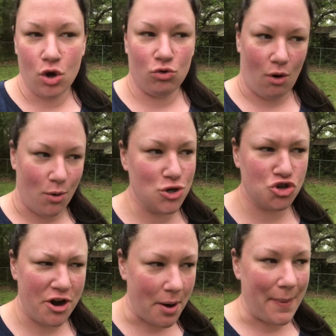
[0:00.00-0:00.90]
growing
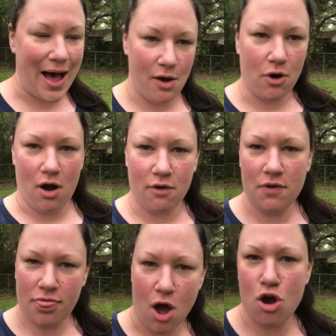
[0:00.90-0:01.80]
straight up out of
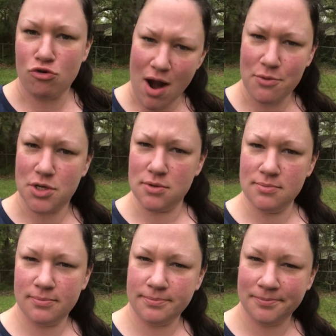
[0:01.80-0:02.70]
the ground.
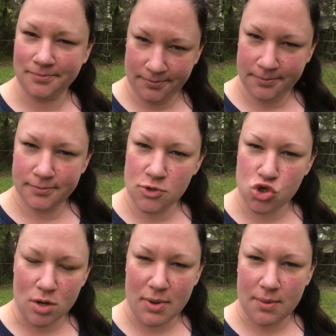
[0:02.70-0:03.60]

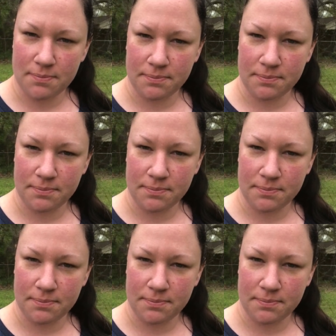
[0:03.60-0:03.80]
Join me.